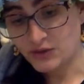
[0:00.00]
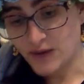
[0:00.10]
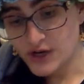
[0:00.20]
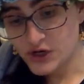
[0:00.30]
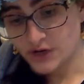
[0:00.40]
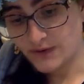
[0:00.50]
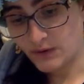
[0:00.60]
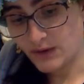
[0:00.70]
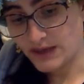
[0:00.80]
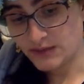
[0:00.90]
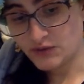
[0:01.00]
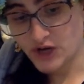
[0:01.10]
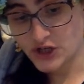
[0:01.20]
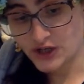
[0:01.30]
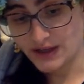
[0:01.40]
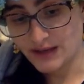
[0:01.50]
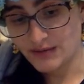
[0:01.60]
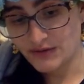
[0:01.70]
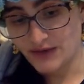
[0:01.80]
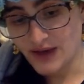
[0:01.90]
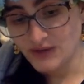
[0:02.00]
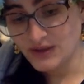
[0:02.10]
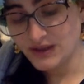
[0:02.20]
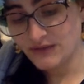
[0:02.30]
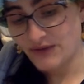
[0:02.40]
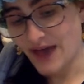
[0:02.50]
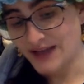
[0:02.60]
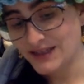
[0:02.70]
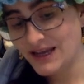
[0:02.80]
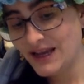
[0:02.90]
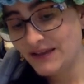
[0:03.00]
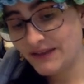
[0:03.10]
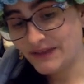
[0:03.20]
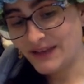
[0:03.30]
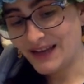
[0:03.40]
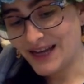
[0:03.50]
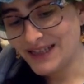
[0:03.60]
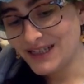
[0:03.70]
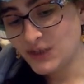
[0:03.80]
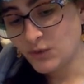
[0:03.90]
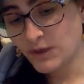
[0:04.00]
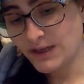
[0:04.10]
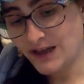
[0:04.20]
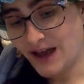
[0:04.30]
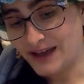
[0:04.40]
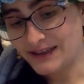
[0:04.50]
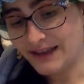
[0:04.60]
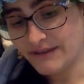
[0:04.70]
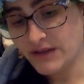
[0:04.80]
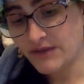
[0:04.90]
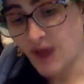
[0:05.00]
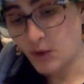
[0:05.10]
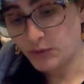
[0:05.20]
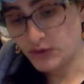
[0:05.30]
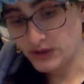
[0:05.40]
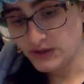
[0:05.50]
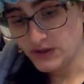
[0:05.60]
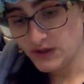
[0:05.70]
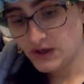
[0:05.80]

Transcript: duration of the Great Depression can be found in the fact that the nineteen twenty-nine level of output,